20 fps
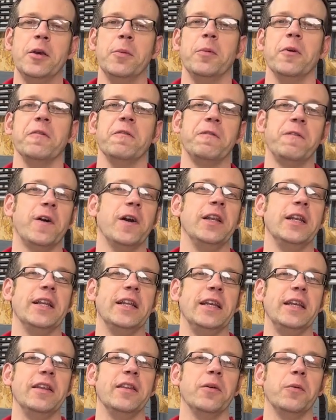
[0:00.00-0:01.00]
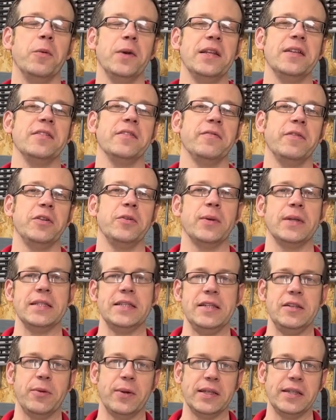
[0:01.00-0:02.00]
but finally the winners of the
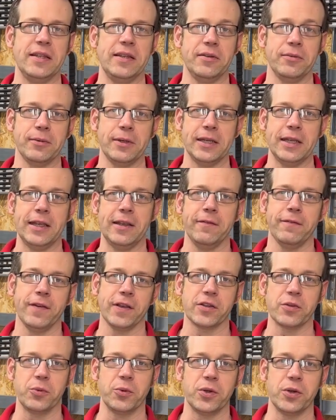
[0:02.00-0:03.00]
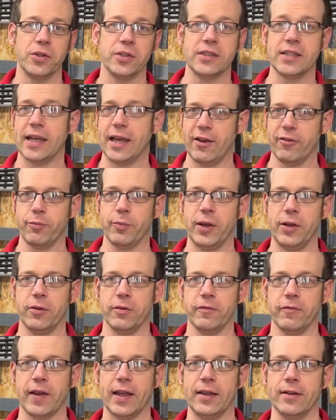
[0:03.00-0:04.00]
twenty twenty-three eFIXX Awards have been
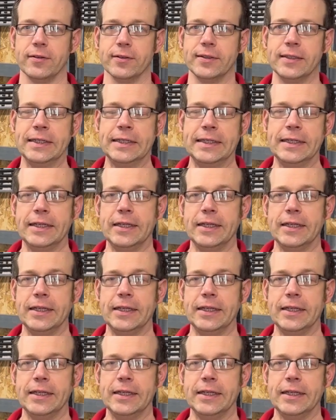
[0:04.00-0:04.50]
unveiled.